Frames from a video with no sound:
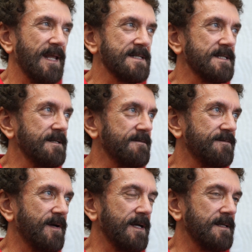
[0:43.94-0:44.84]
And I didn't
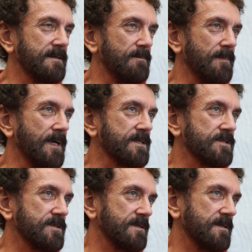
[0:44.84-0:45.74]
find
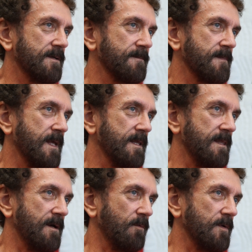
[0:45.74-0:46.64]
much
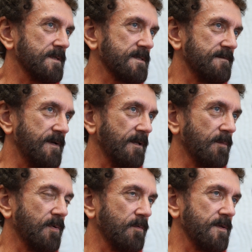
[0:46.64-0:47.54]
that was
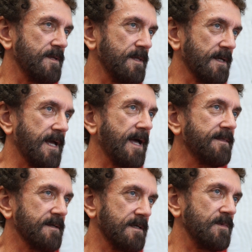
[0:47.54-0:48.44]
available within the
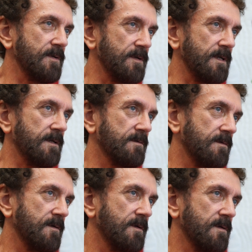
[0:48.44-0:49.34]
Catholic community
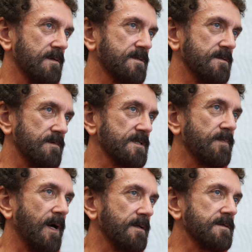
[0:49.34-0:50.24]
to
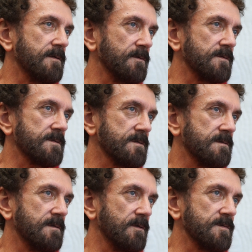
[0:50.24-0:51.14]
respond to
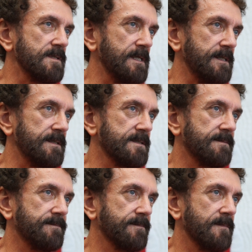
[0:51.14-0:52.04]
those, those
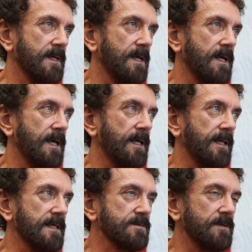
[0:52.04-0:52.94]
needs.
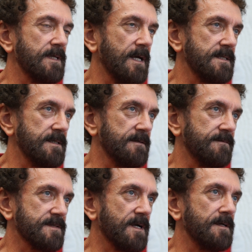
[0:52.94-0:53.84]
And that's when the idea
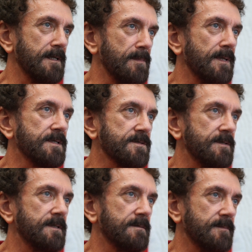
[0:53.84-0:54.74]
of starting a
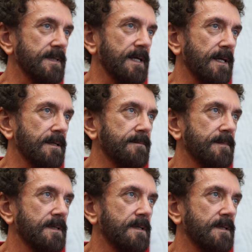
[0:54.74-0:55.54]
ministry began.